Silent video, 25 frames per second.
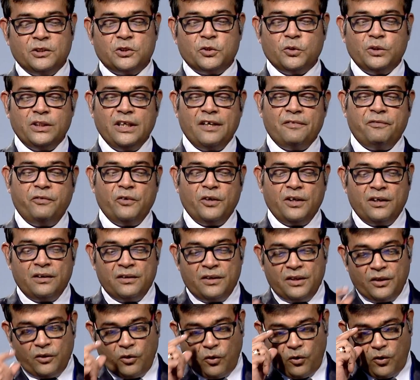So therefore,
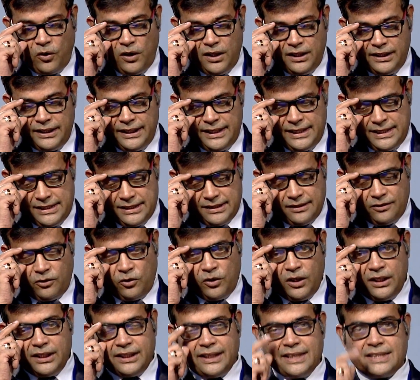all
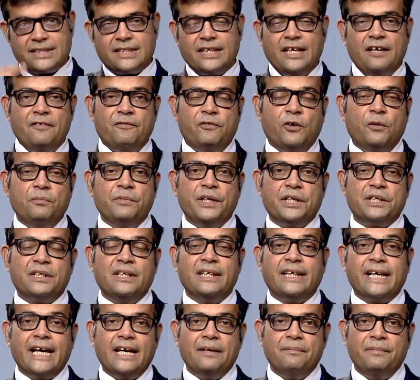this
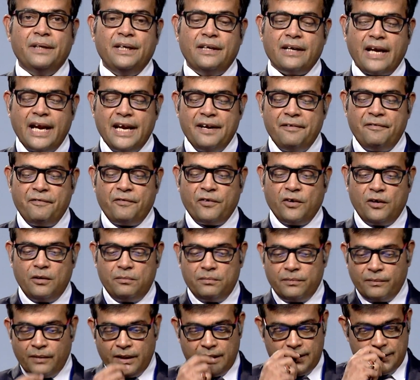information can be derived
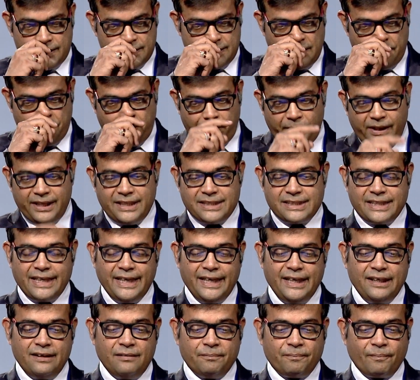from simply
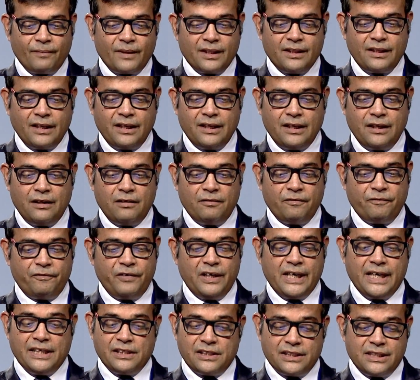seeing the
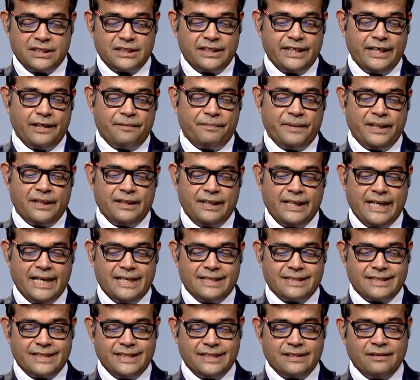financial statement
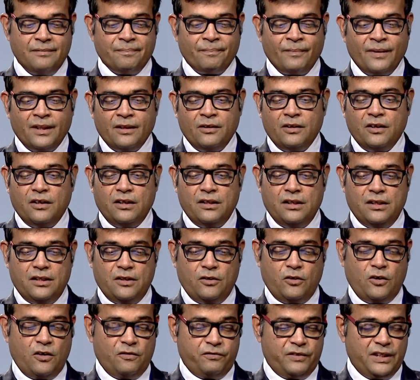analysis
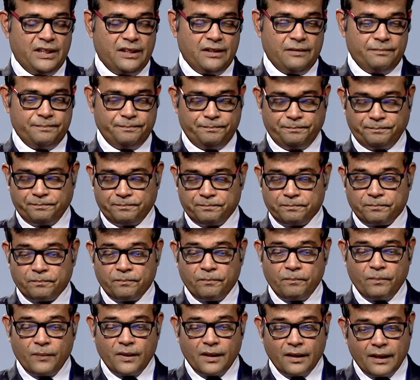of the
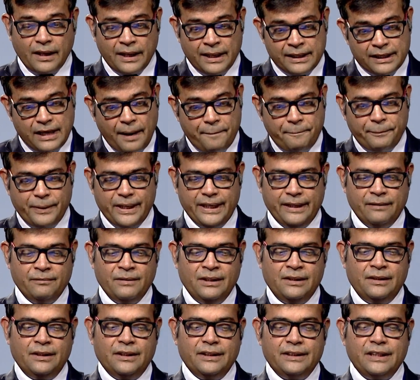company.
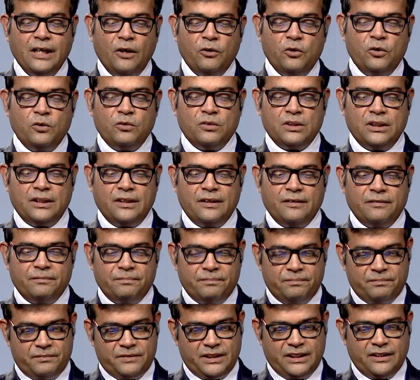Now,
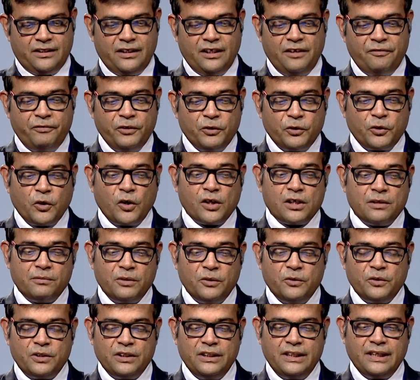if you talk
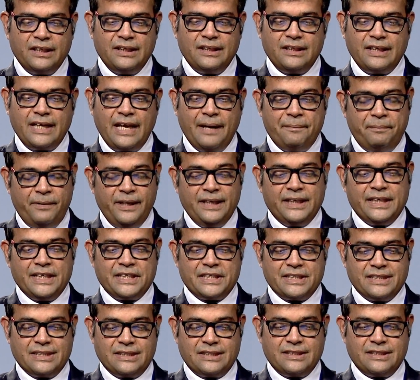about the applications,